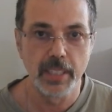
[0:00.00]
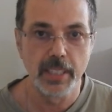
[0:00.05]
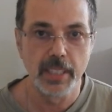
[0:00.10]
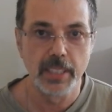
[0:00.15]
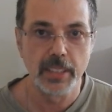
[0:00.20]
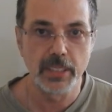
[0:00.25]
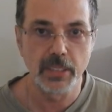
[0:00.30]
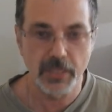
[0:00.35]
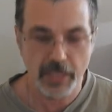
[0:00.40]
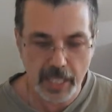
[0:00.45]

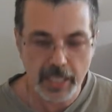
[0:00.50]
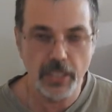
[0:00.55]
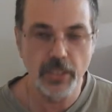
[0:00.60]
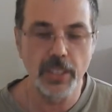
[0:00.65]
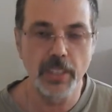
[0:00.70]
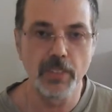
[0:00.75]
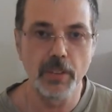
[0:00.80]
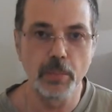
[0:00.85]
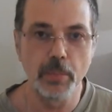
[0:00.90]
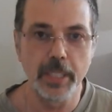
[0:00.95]
So thank you,
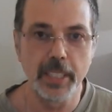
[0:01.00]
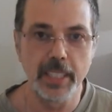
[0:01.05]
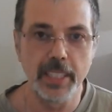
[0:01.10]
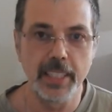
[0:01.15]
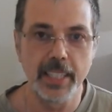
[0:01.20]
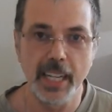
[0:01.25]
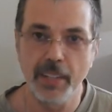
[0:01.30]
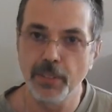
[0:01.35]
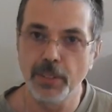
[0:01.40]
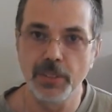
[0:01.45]
everybody.
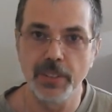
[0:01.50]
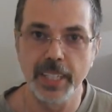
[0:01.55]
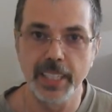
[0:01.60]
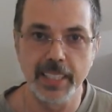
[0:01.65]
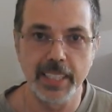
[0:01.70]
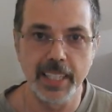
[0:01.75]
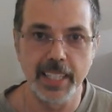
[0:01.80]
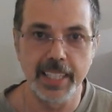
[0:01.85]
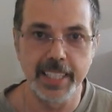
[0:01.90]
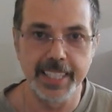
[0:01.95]
Have a great
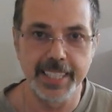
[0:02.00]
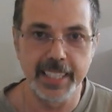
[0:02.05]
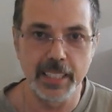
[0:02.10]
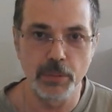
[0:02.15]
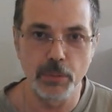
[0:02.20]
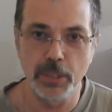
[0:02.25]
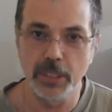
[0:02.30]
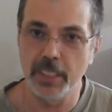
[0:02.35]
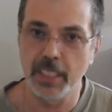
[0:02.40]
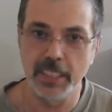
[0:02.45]
day, and it
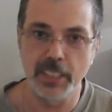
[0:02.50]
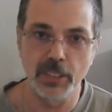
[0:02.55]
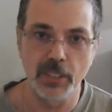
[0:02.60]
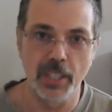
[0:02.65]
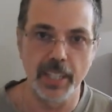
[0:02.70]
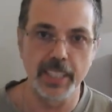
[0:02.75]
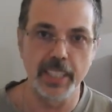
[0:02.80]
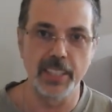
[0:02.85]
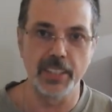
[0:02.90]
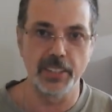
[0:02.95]
was nice
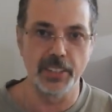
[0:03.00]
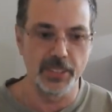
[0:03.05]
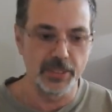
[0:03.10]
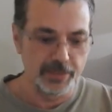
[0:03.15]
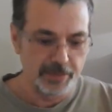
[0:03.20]
talking to you.